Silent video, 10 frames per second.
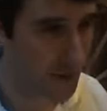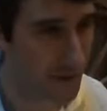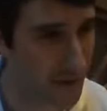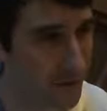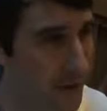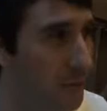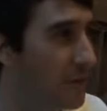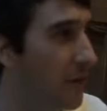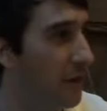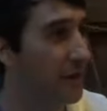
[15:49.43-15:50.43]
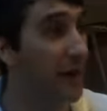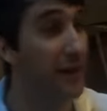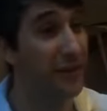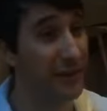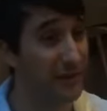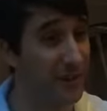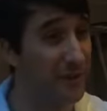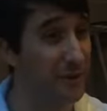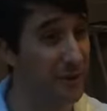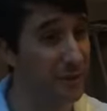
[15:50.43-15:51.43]
But yesterday was a hard day, and I think,
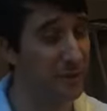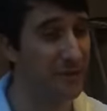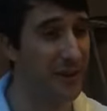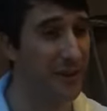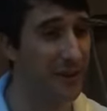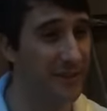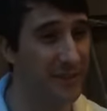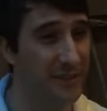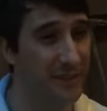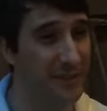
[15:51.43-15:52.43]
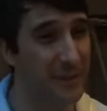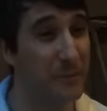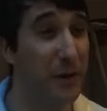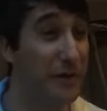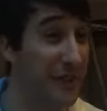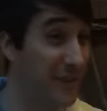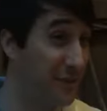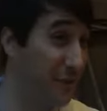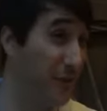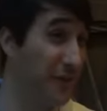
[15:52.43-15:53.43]
Cheryl, you were saying birthdays
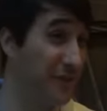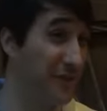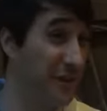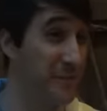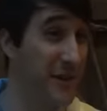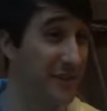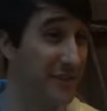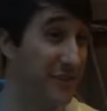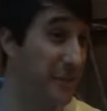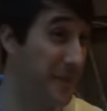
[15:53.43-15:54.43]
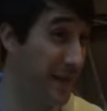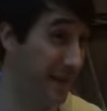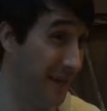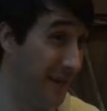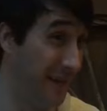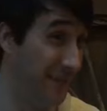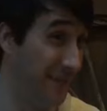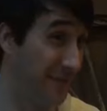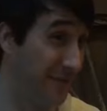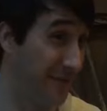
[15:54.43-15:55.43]
are always very mixed for me. I don't
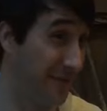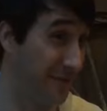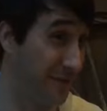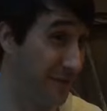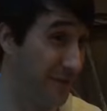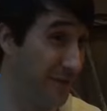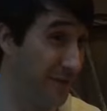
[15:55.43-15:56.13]
know if they are for you.